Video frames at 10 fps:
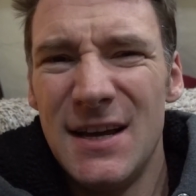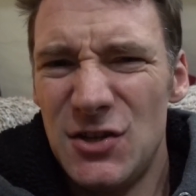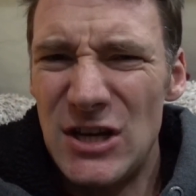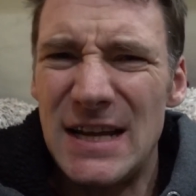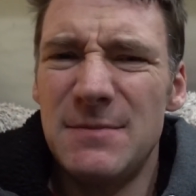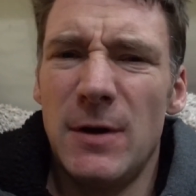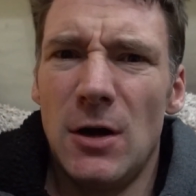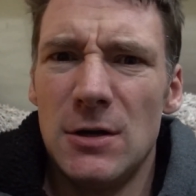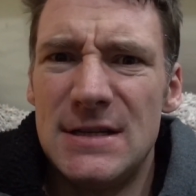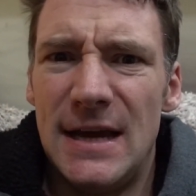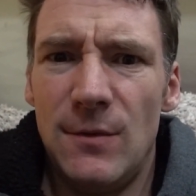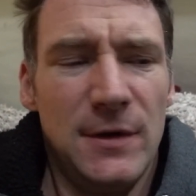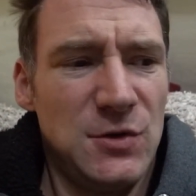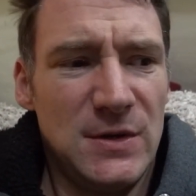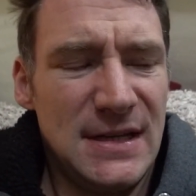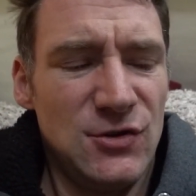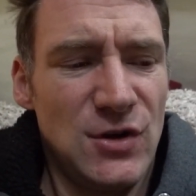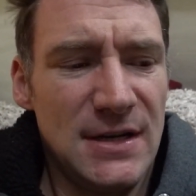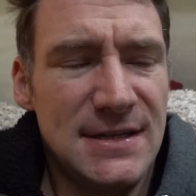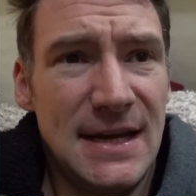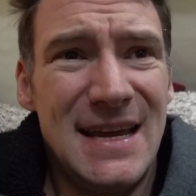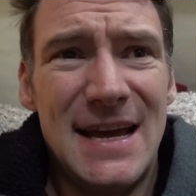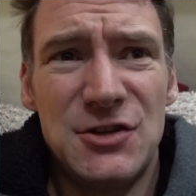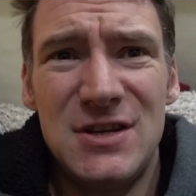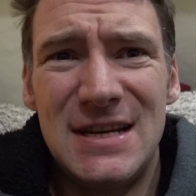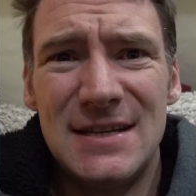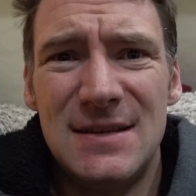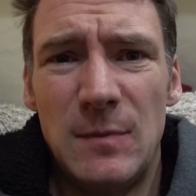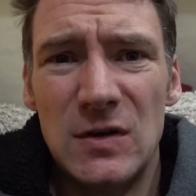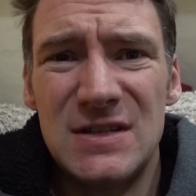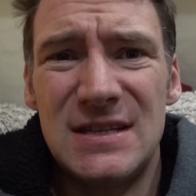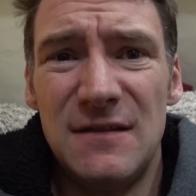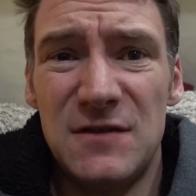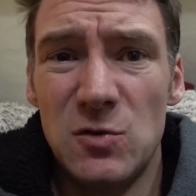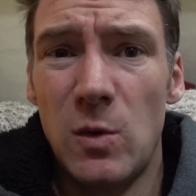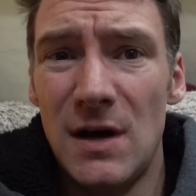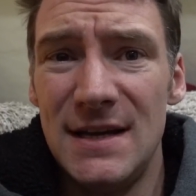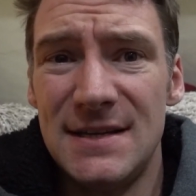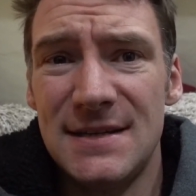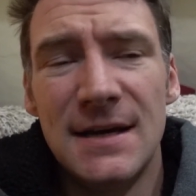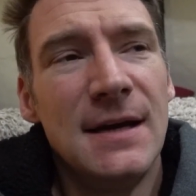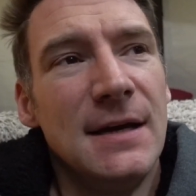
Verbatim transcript: Jasper got it, which was interesting. He actually tested positive twice,